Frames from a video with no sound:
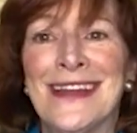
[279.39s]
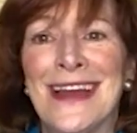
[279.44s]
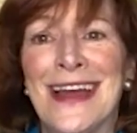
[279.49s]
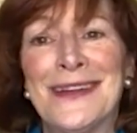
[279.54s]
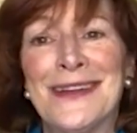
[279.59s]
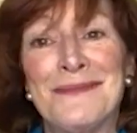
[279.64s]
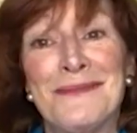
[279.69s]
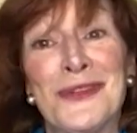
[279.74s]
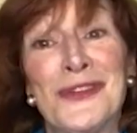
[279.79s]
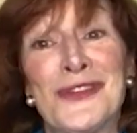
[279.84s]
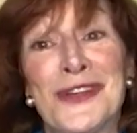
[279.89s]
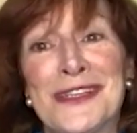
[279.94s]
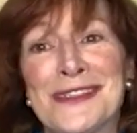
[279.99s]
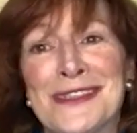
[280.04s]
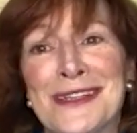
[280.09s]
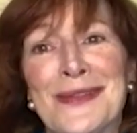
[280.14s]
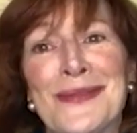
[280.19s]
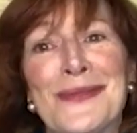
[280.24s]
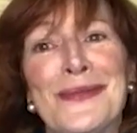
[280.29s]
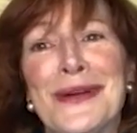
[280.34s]
I'm
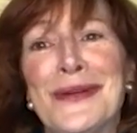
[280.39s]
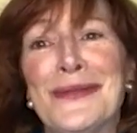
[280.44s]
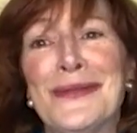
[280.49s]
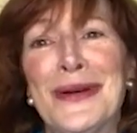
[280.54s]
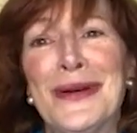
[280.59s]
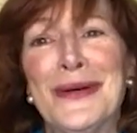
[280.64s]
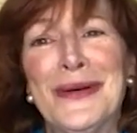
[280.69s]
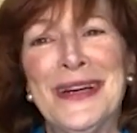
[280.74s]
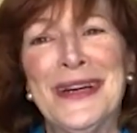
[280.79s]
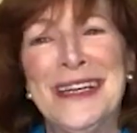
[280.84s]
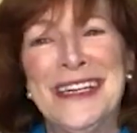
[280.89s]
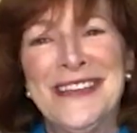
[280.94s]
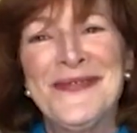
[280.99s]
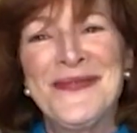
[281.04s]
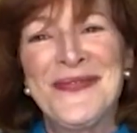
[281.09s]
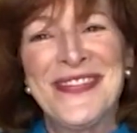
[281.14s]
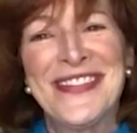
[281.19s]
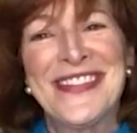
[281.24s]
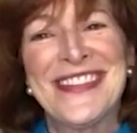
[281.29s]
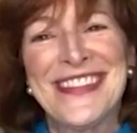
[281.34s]
trusting the woo-woo.
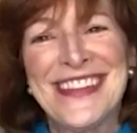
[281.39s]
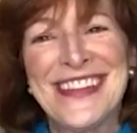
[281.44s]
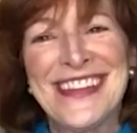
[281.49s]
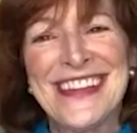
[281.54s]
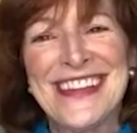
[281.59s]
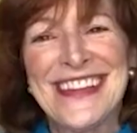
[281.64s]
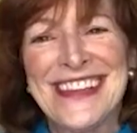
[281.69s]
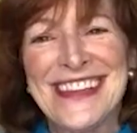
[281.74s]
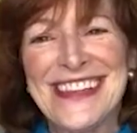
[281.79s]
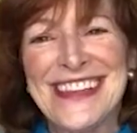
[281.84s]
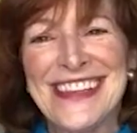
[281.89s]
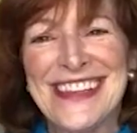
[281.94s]
There you